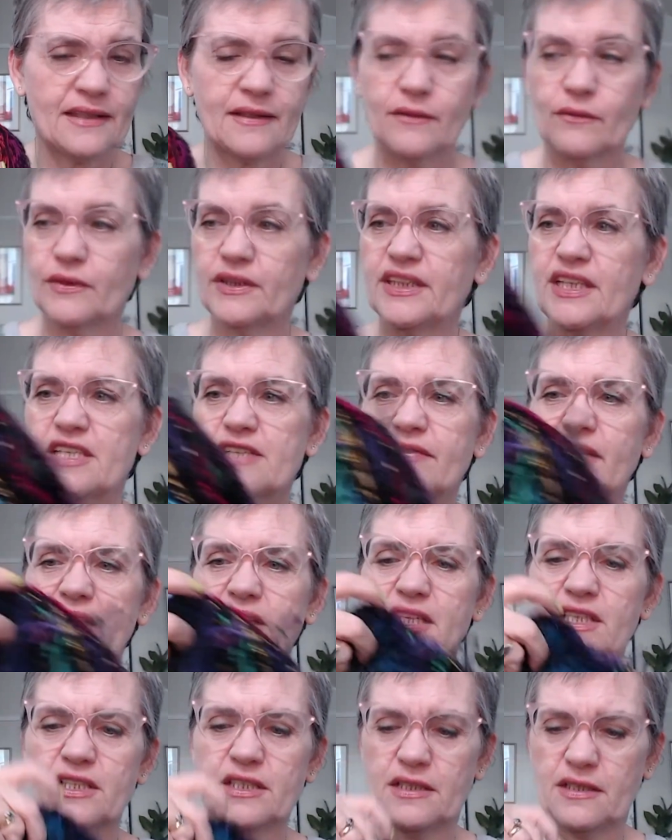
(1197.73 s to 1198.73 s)
when it's
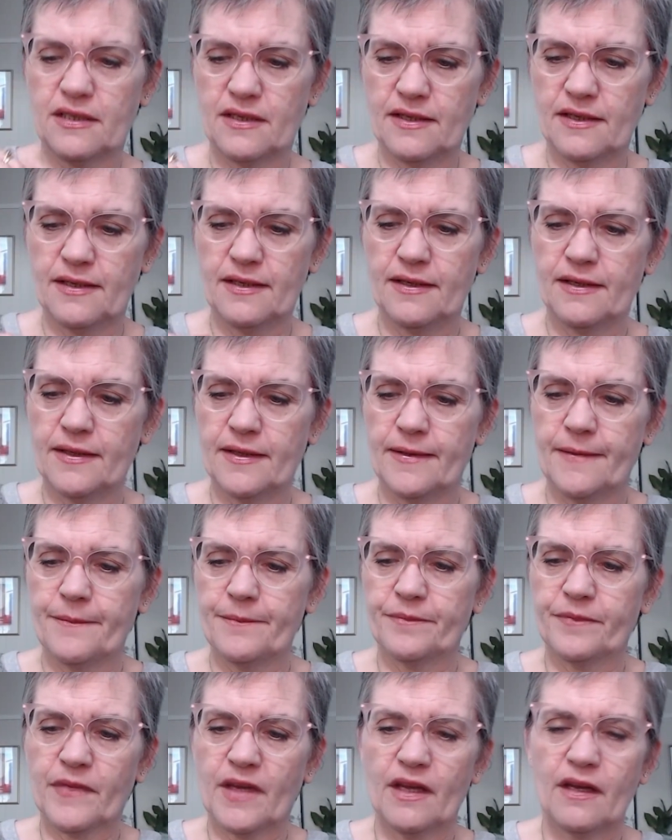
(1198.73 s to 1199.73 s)
finished.
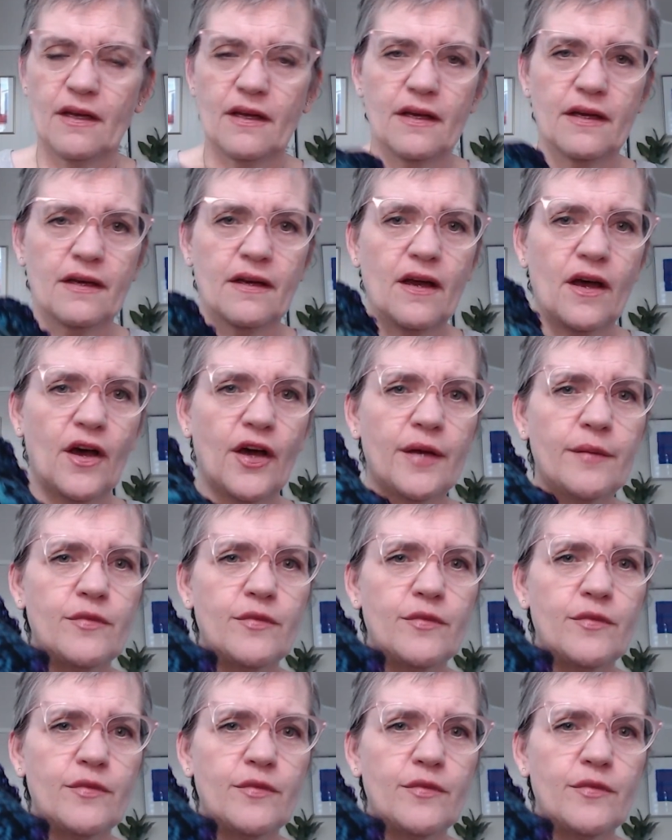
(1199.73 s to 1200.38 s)
I'm